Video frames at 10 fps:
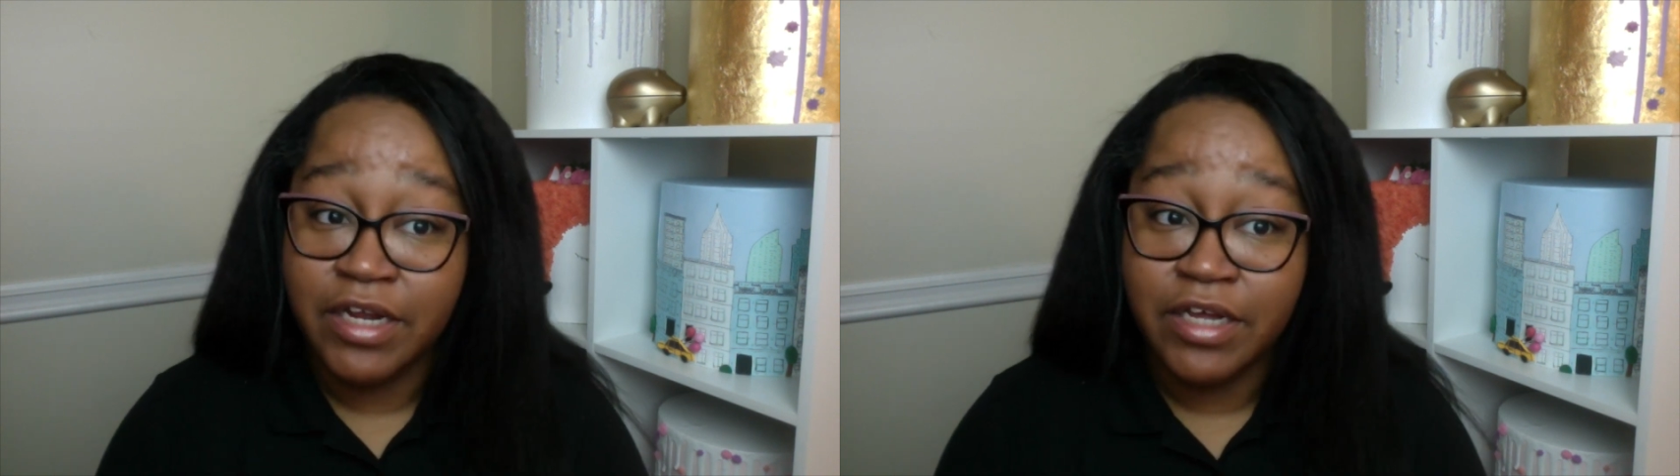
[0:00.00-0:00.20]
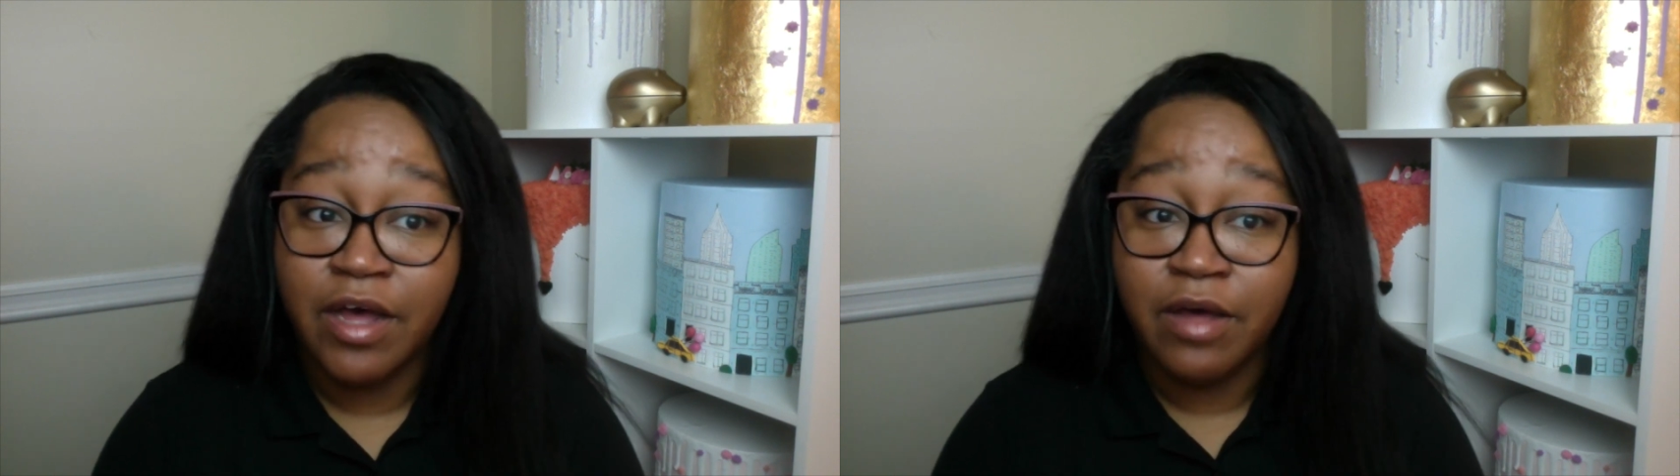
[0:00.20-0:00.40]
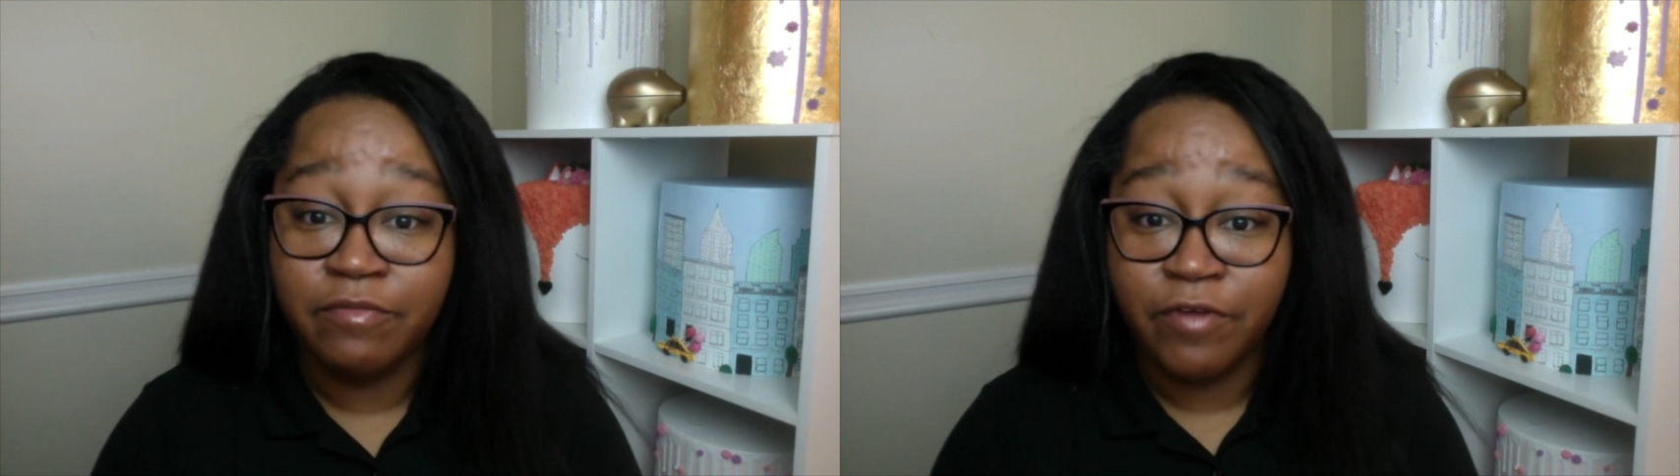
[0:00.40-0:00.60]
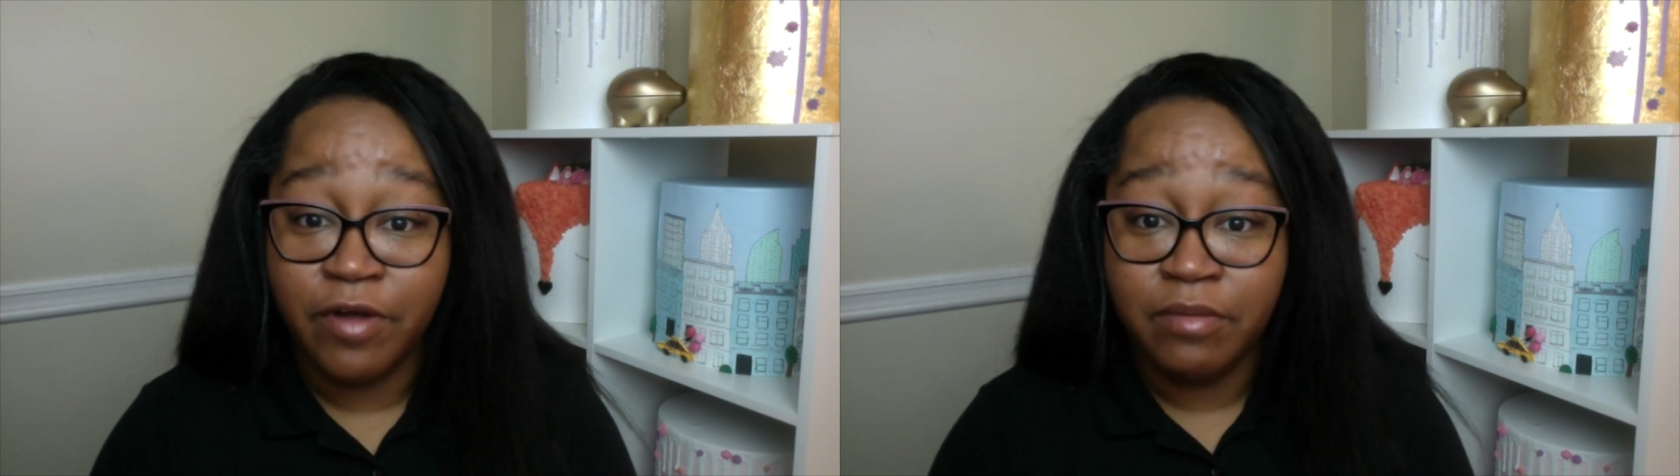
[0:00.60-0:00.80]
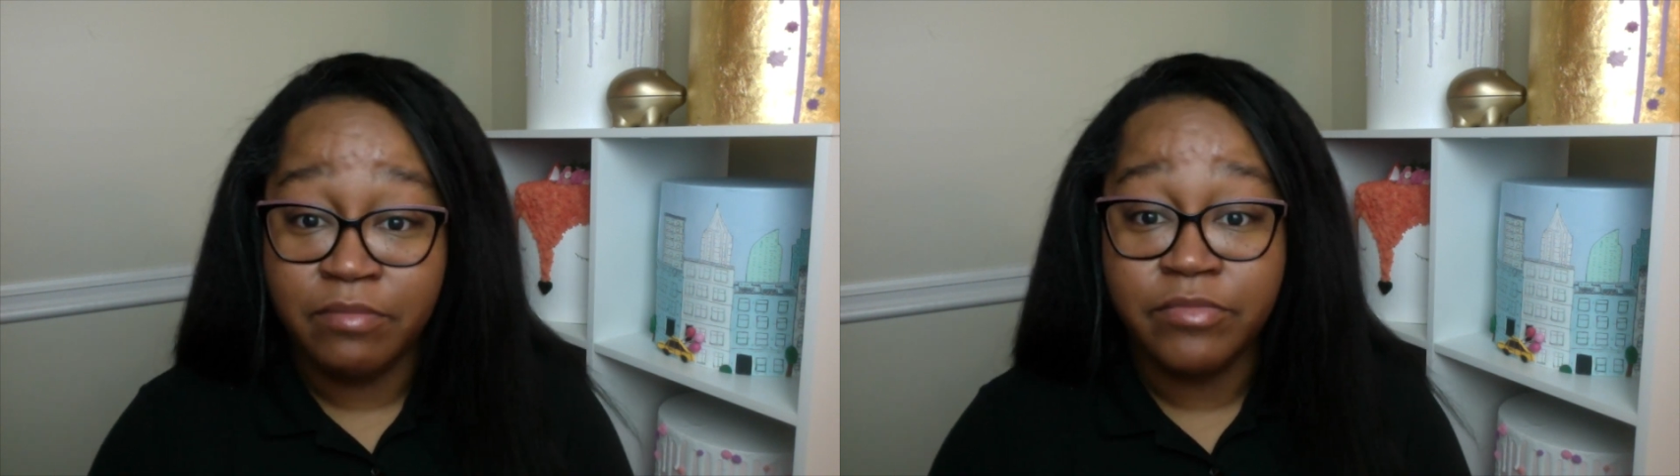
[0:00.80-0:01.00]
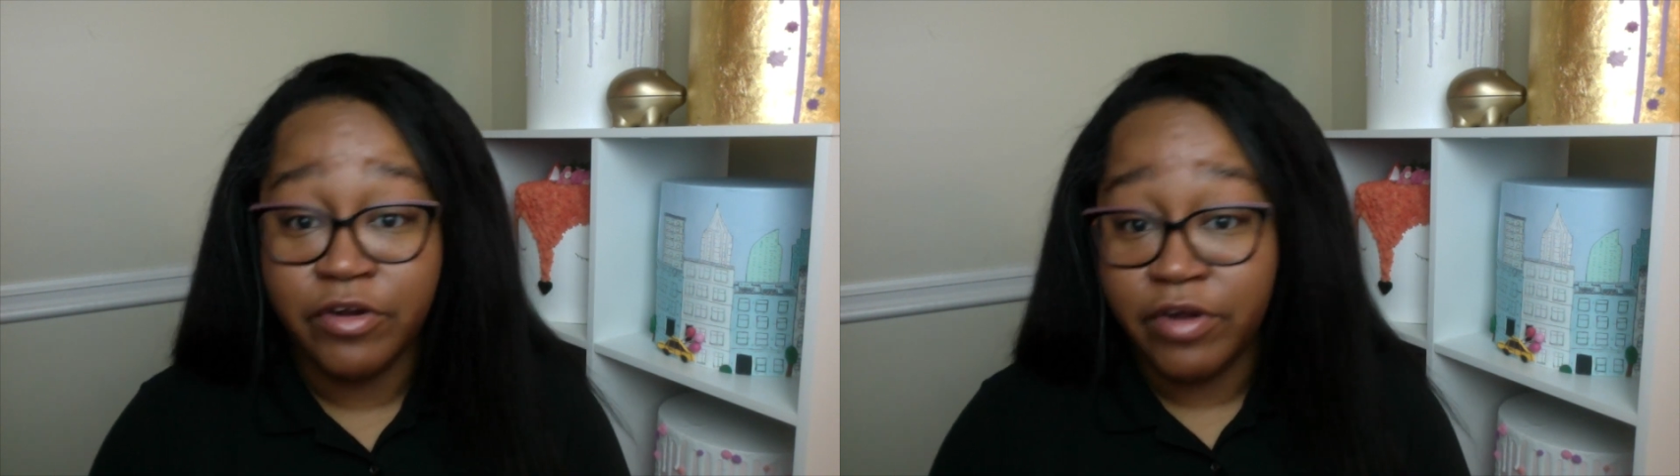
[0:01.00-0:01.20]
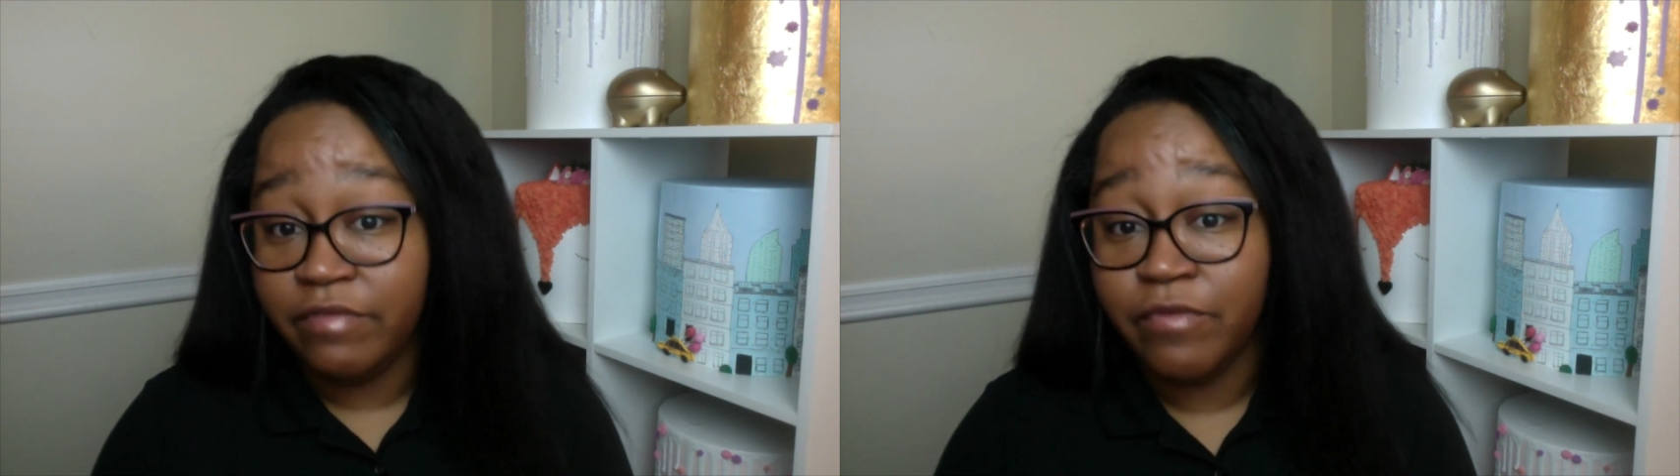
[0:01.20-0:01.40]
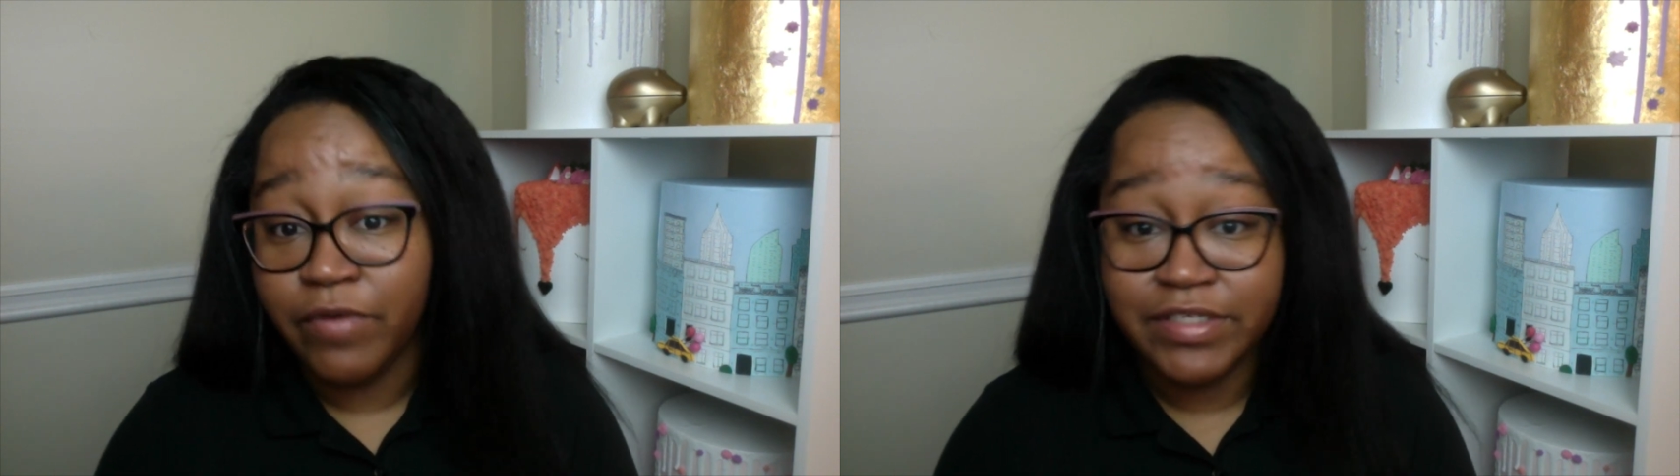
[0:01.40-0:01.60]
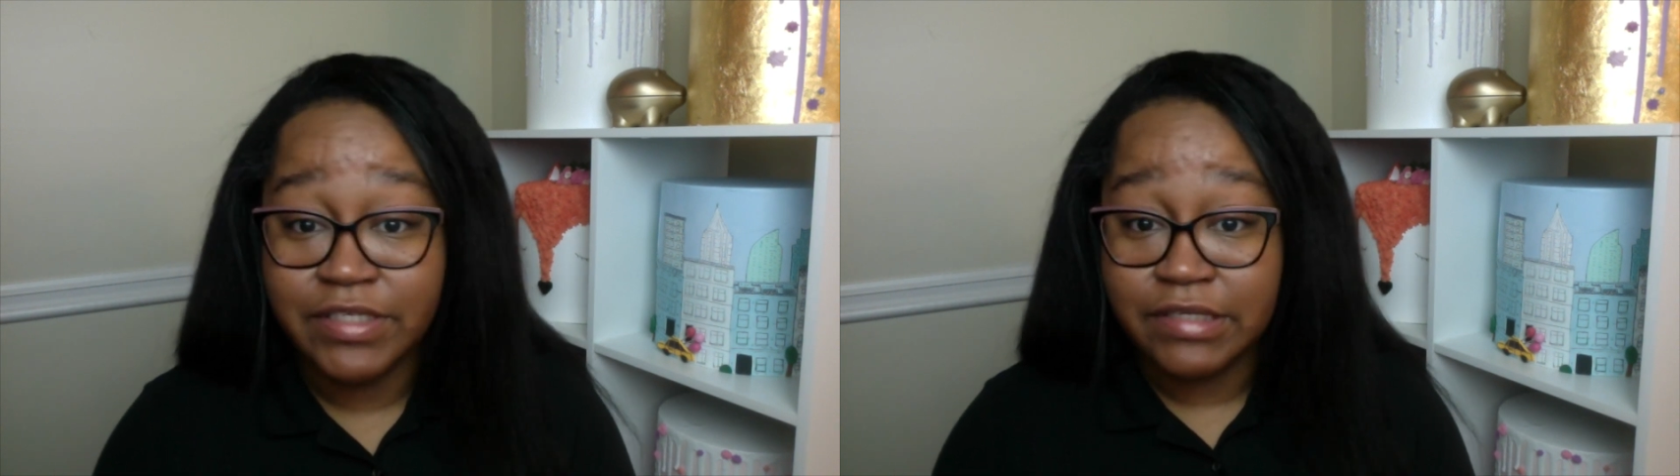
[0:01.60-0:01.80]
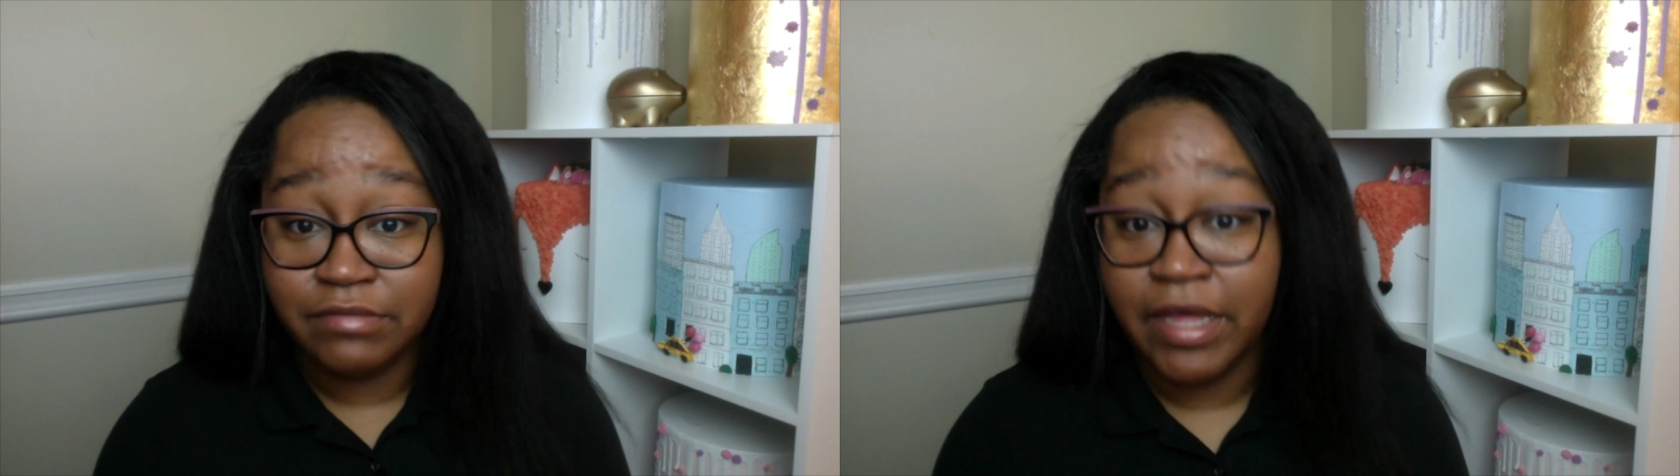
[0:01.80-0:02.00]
going to come from your invoice,